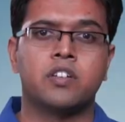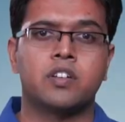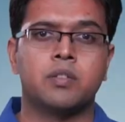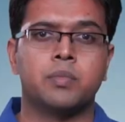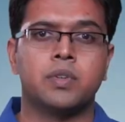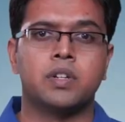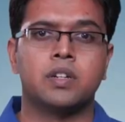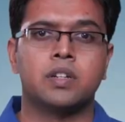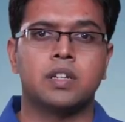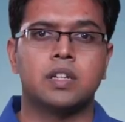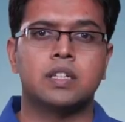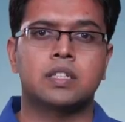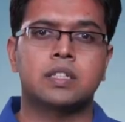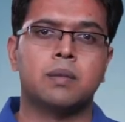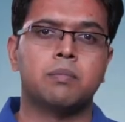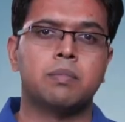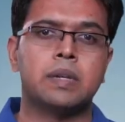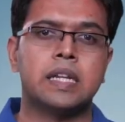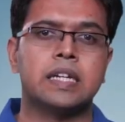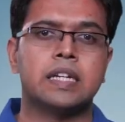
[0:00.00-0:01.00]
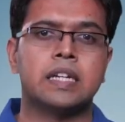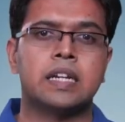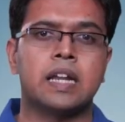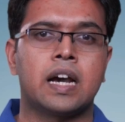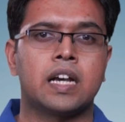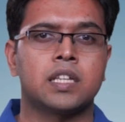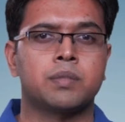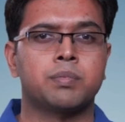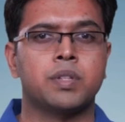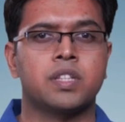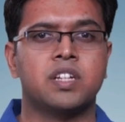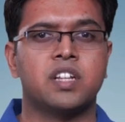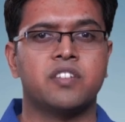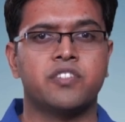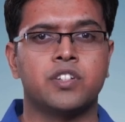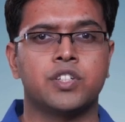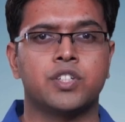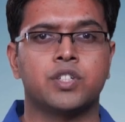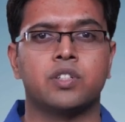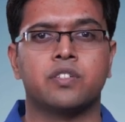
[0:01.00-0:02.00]
increment is completed as per the
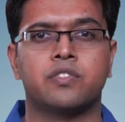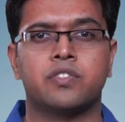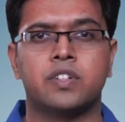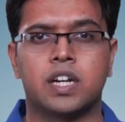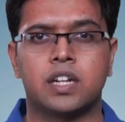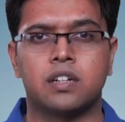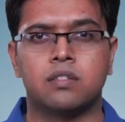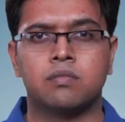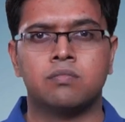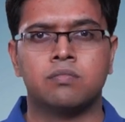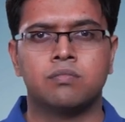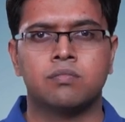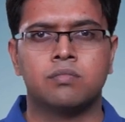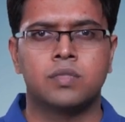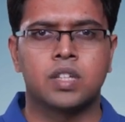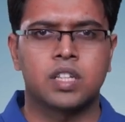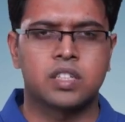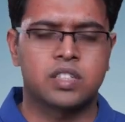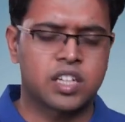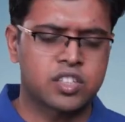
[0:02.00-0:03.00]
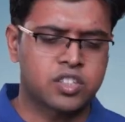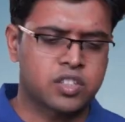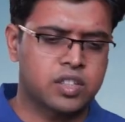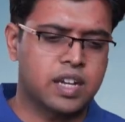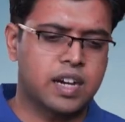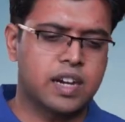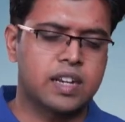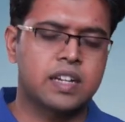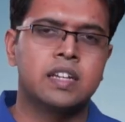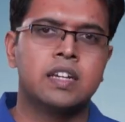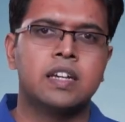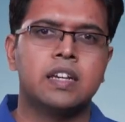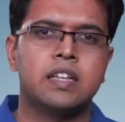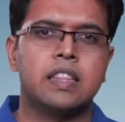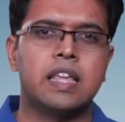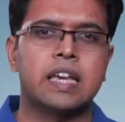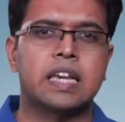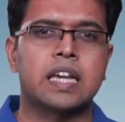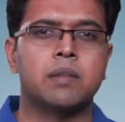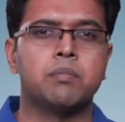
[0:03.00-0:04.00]
definition of done, such that
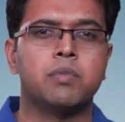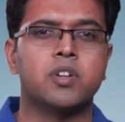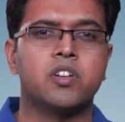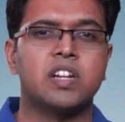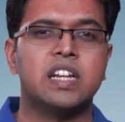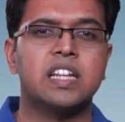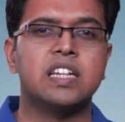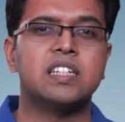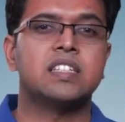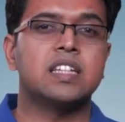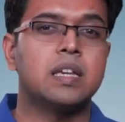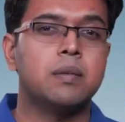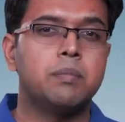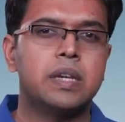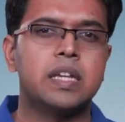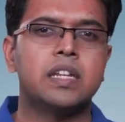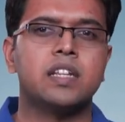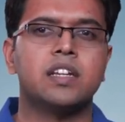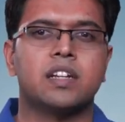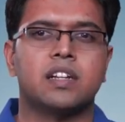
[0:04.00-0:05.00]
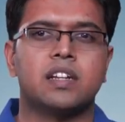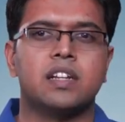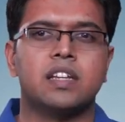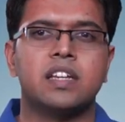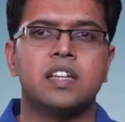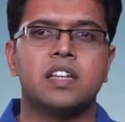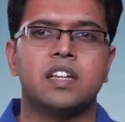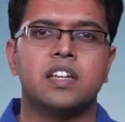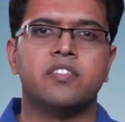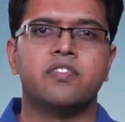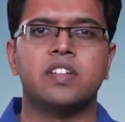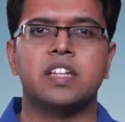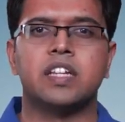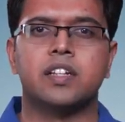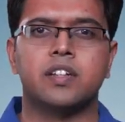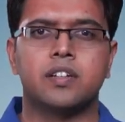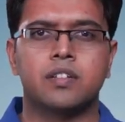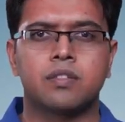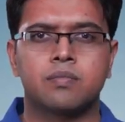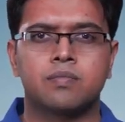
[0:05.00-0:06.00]
they can be released immediately if
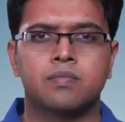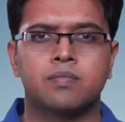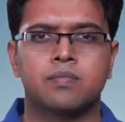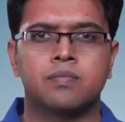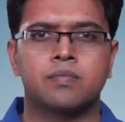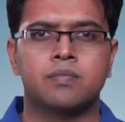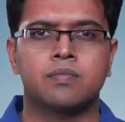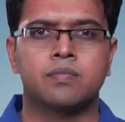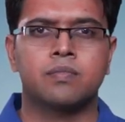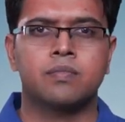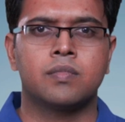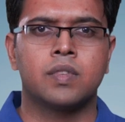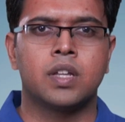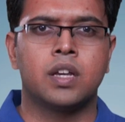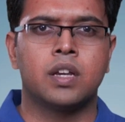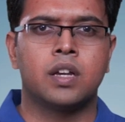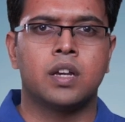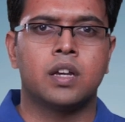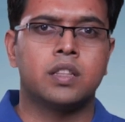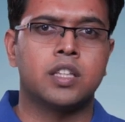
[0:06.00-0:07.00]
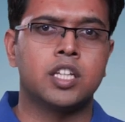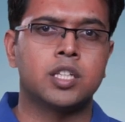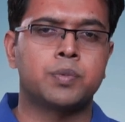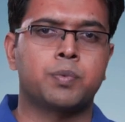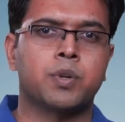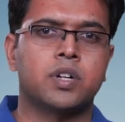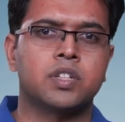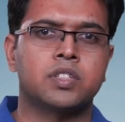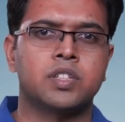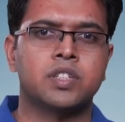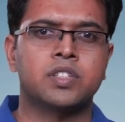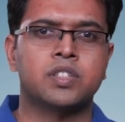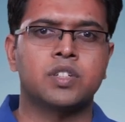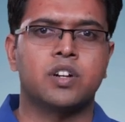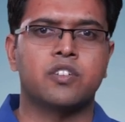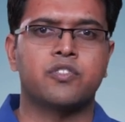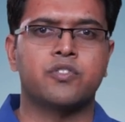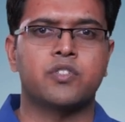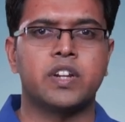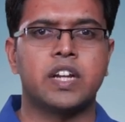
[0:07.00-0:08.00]
needed. This process
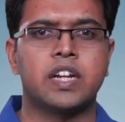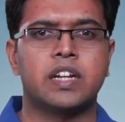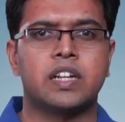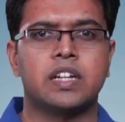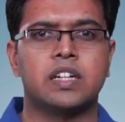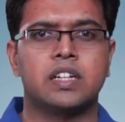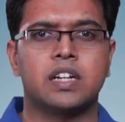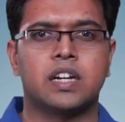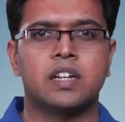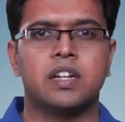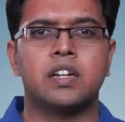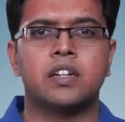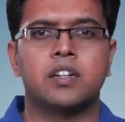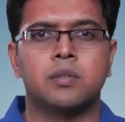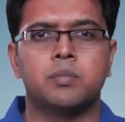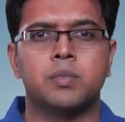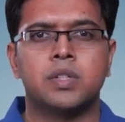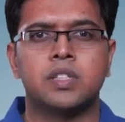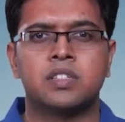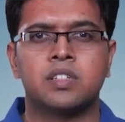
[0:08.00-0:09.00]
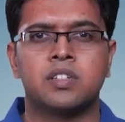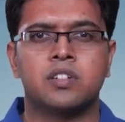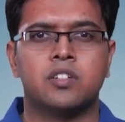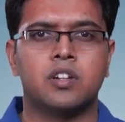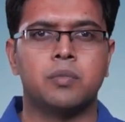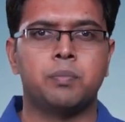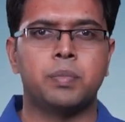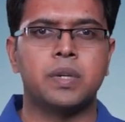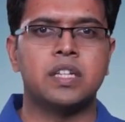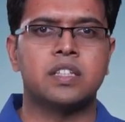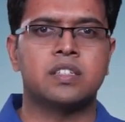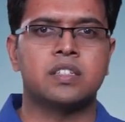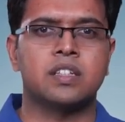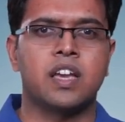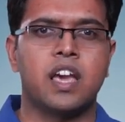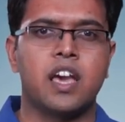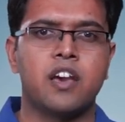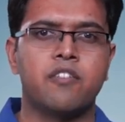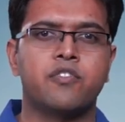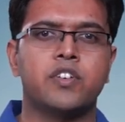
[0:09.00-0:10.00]
of creating done increments repeats
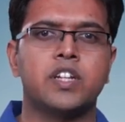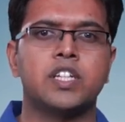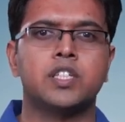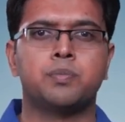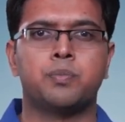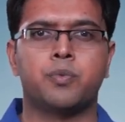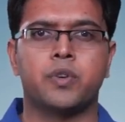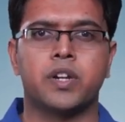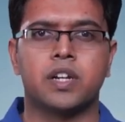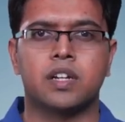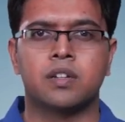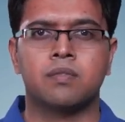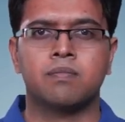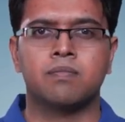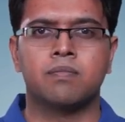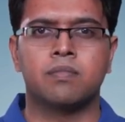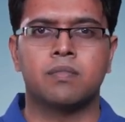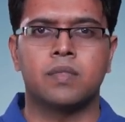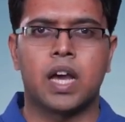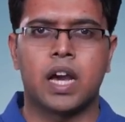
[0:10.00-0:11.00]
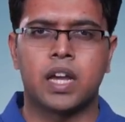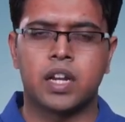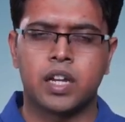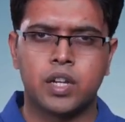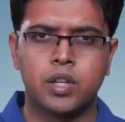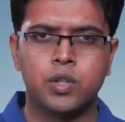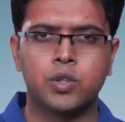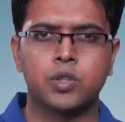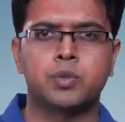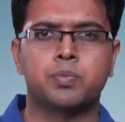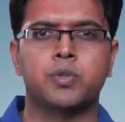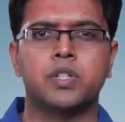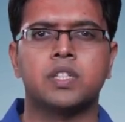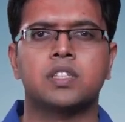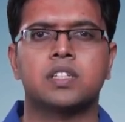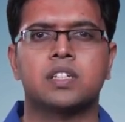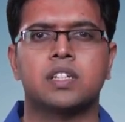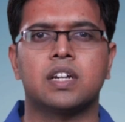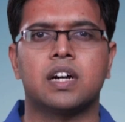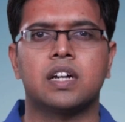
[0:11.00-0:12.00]
every sprint, and a new
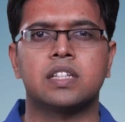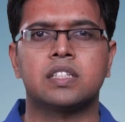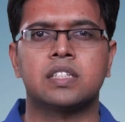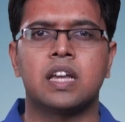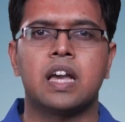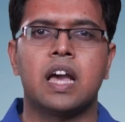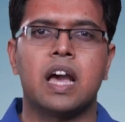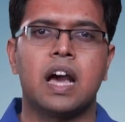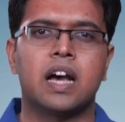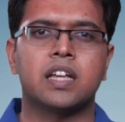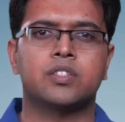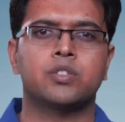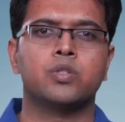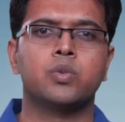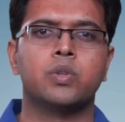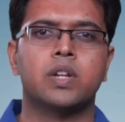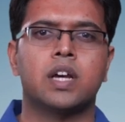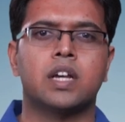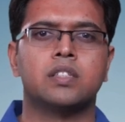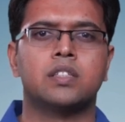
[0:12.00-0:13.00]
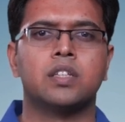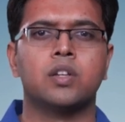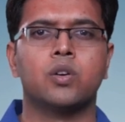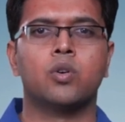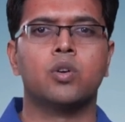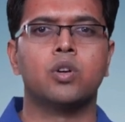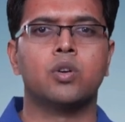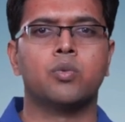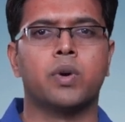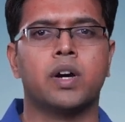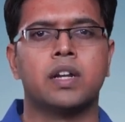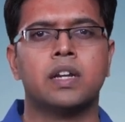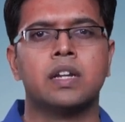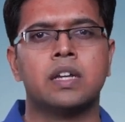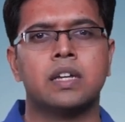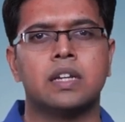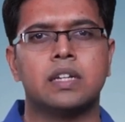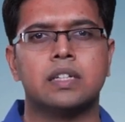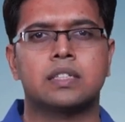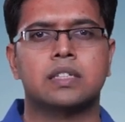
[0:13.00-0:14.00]
sprint starts as soon as the old one
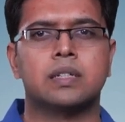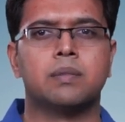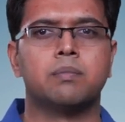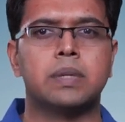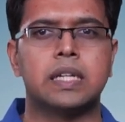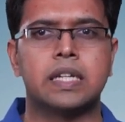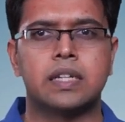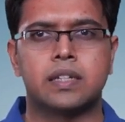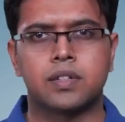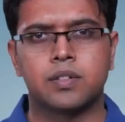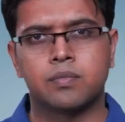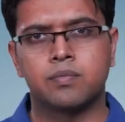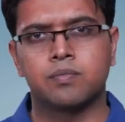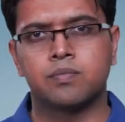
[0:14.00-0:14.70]
is completed.